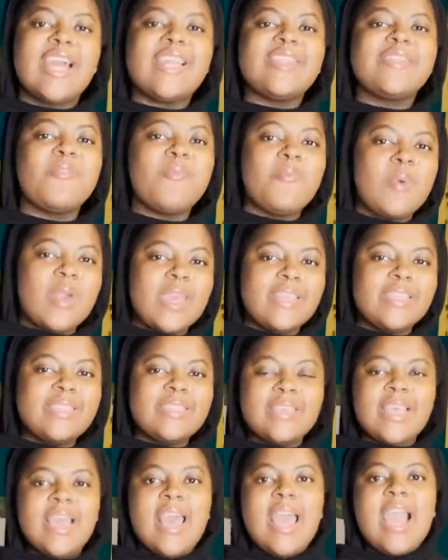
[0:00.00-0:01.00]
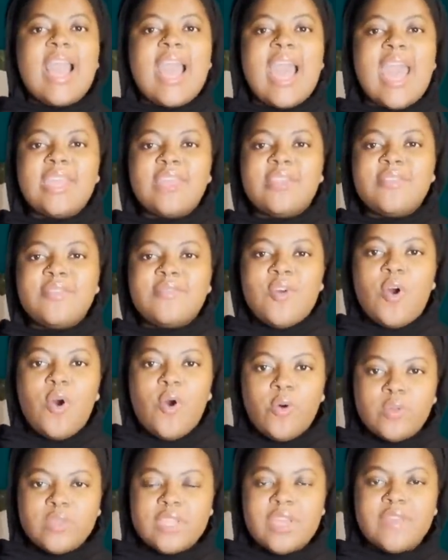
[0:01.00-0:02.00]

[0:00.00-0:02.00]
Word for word: at the waist kind of holds